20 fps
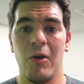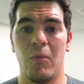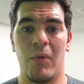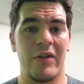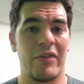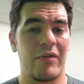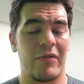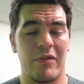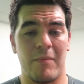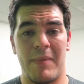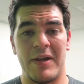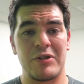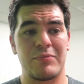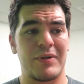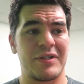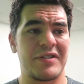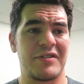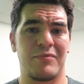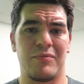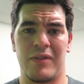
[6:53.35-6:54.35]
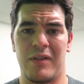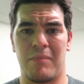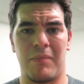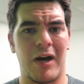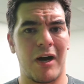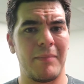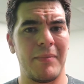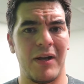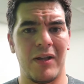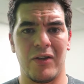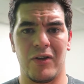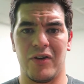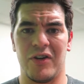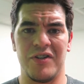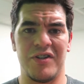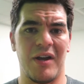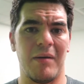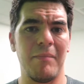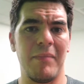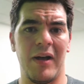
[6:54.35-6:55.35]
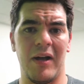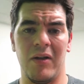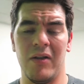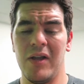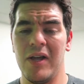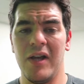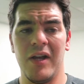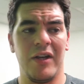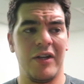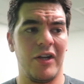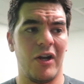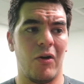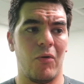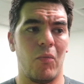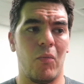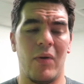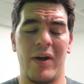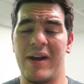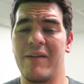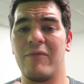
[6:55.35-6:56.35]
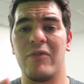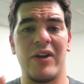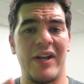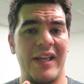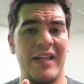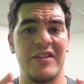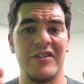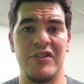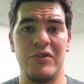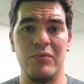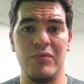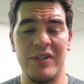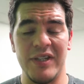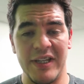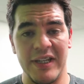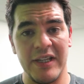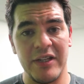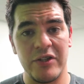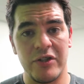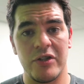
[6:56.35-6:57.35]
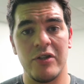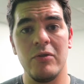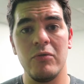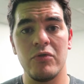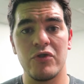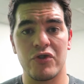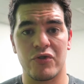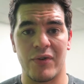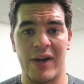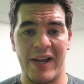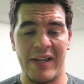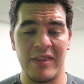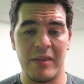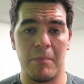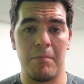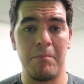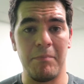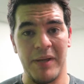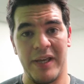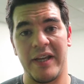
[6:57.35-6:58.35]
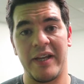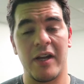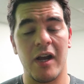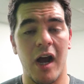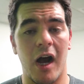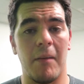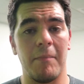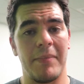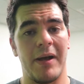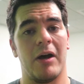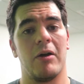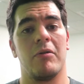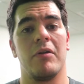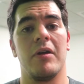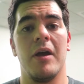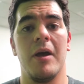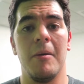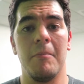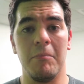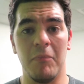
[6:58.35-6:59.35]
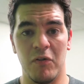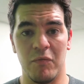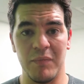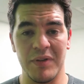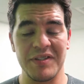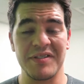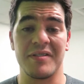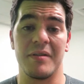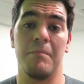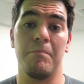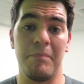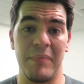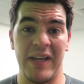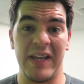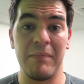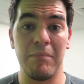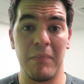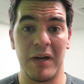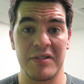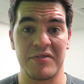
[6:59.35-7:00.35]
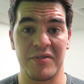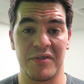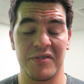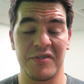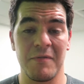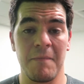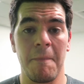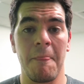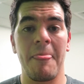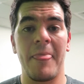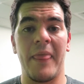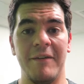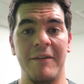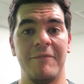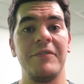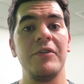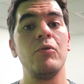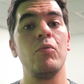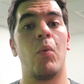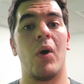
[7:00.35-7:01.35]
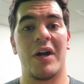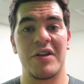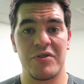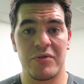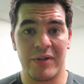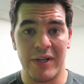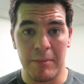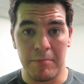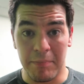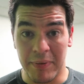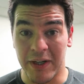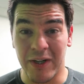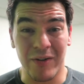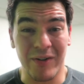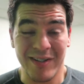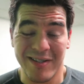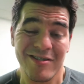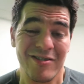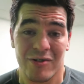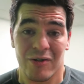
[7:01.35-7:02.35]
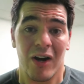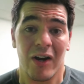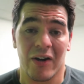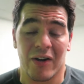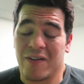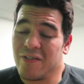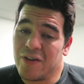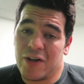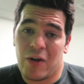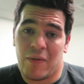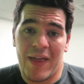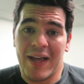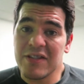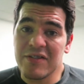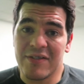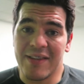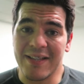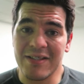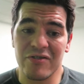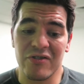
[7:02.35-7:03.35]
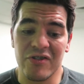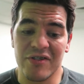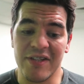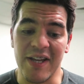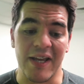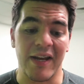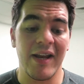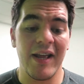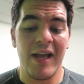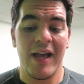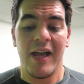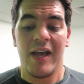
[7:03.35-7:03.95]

Whether the bench press is with a barbell or a dumbbell, you know, whatever it is, you need to train the big compound movements, the big muscles, if you want to get bigger and stronger. You know, that's just it.